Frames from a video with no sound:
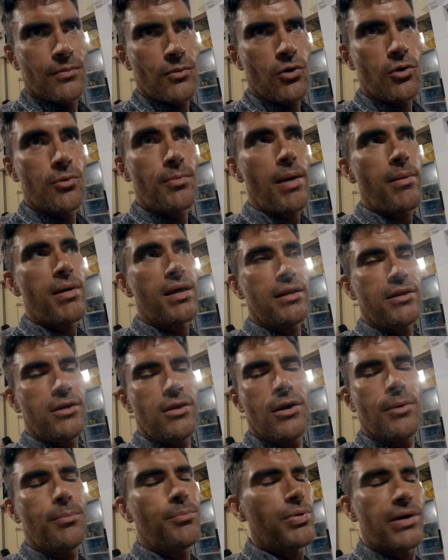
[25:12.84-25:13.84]
or maybe,
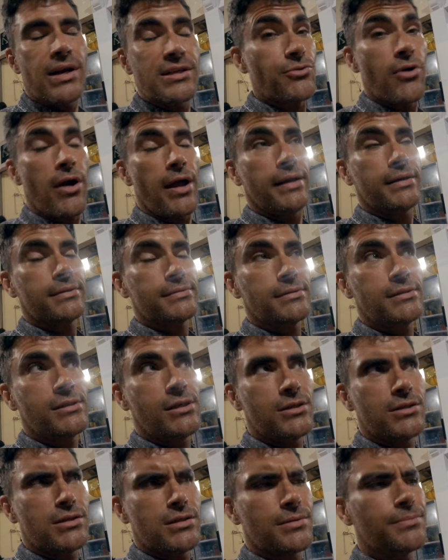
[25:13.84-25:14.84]
you know, put us right,
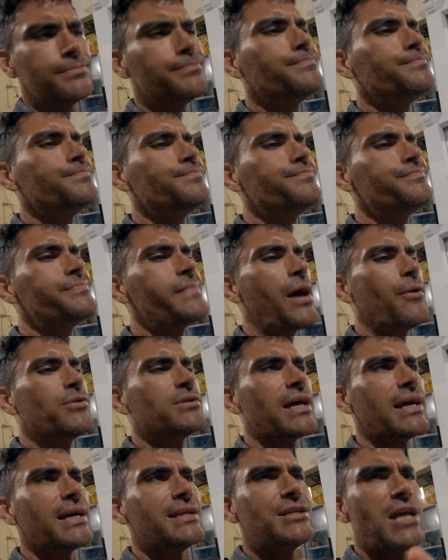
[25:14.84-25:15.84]
because that
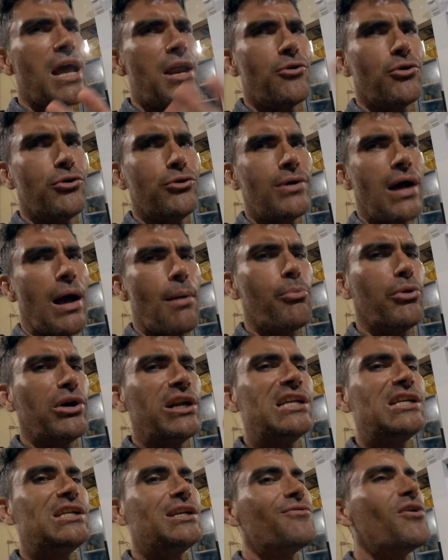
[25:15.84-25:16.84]
was like a general,
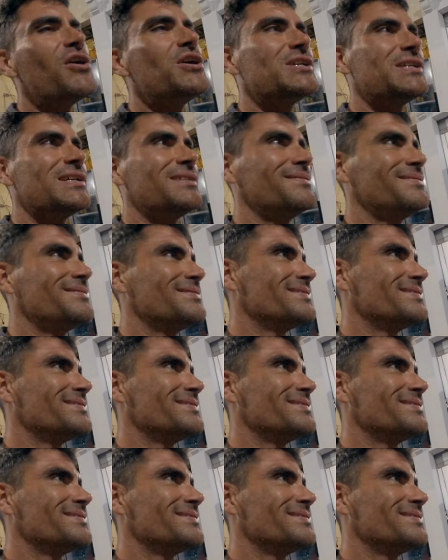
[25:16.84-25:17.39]
abridged version.